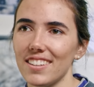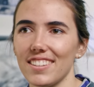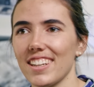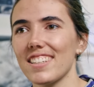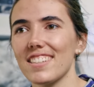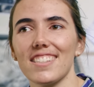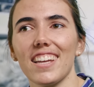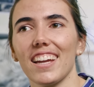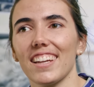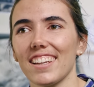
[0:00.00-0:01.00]
So I guess it's
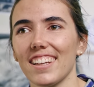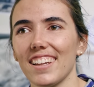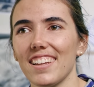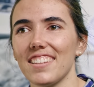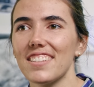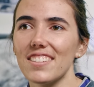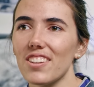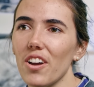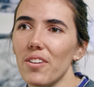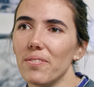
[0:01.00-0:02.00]
like, this is
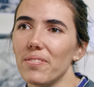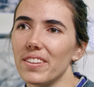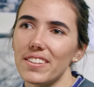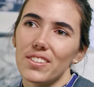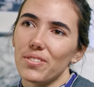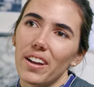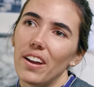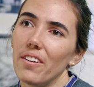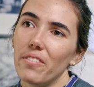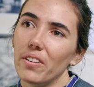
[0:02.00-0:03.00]
home. This is
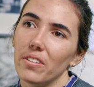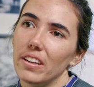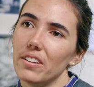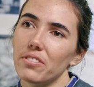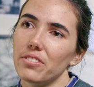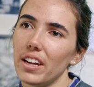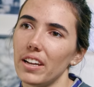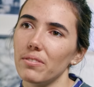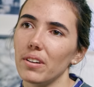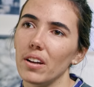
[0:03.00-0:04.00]
where we'll live
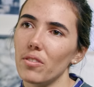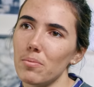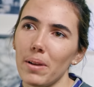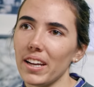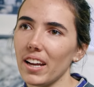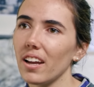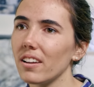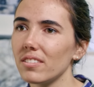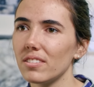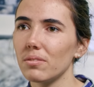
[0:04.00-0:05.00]
and where we'll make
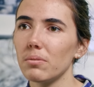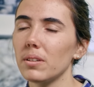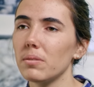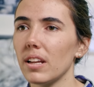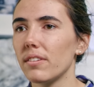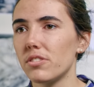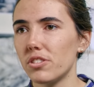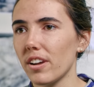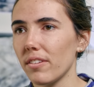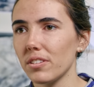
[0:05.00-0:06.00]
art. We would love
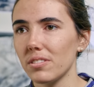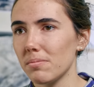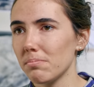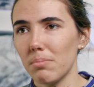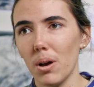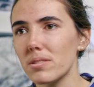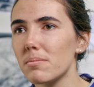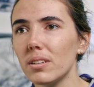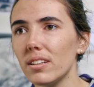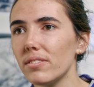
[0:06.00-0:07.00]
to travel and
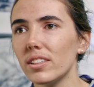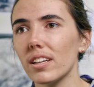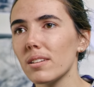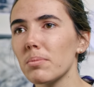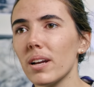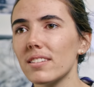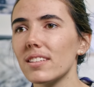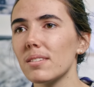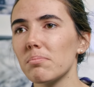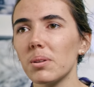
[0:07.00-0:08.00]
possibly live in other
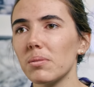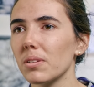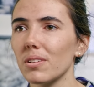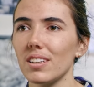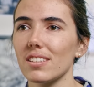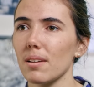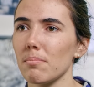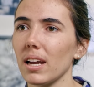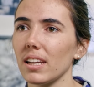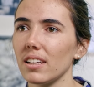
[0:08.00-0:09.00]
places, but we'll always come
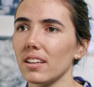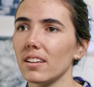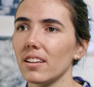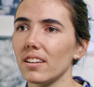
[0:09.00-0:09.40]
back here.